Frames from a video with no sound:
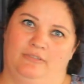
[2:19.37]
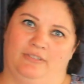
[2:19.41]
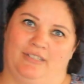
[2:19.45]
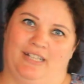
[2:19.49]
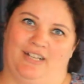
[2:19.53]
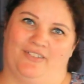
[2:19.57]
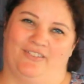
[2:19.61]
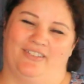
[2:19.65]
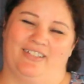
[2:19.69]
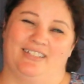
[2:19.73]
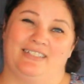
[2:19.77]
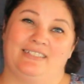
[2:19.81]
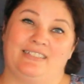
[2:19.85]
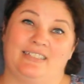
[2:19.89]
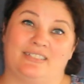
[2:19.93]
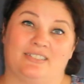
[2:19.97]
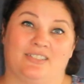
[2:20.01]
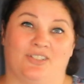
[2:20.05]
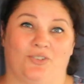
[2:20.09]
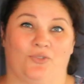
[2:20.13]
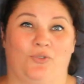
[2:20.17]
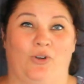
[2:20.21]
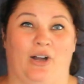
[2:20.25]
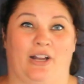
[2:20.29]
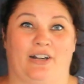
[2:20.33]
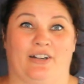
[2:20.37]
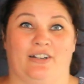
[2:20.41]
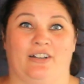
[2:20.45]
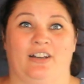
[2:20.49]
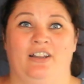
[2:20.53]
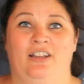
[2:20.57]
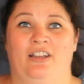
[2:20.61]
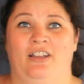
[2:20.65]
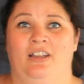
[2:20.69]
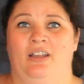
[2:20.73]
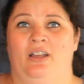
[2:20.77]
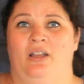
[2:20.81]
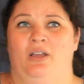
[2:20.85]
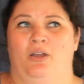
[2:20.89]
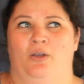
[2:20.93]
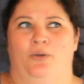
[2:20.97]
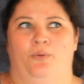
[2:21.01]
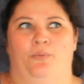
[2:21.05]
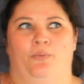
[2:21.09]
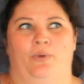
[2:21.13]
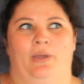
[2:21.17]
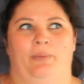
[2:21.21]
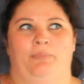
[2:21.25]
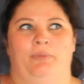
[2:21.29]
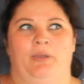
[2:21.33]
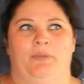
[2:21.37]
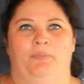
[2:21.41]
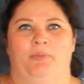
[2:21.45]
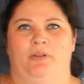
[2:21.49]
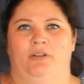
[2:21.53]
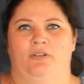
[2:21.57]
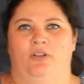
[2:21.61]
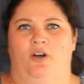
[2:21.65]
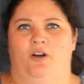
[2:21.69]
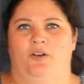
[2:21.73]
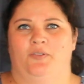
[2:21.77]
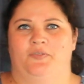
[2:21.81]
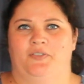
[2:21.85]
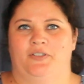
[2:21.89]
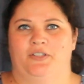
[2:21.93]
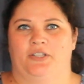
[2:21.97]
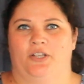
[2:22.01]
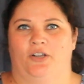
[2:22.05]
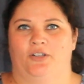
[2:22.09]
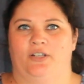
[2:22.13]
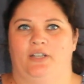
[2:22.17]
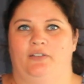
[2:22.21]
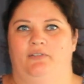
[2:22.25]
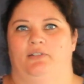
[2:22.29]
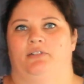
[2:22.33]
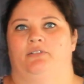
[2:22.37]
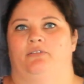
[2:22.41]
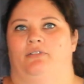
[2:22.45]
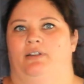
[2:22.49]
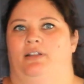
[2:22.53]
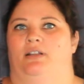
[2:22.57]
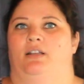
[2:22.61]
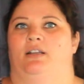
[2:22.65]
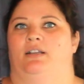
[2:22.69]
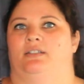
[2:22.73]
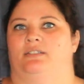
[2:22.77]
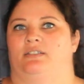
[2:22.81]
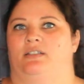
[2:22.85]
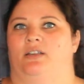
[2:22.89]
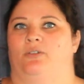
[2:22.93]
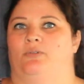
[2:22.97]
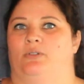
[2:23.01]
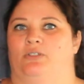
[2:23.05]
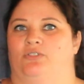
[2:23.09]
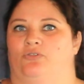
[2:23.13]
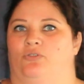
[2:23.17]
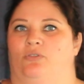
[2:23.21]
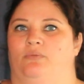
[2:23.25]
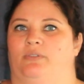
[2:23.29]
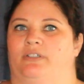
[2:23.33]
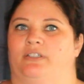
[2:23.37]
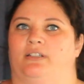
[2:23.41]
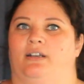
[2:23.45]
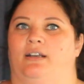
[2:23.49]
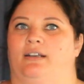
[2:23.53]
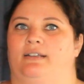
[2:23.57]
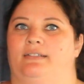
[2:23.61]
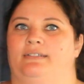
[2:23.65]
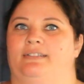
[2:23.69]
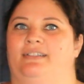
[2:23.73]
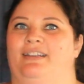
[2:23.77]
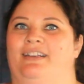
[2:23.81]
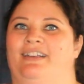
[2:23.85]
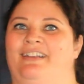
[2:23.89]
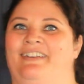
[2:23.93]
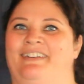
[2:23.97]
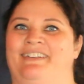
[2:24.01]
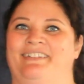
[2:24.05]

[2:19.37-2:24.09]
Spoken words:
Now this is the one where people often don't even realize they were traumatized.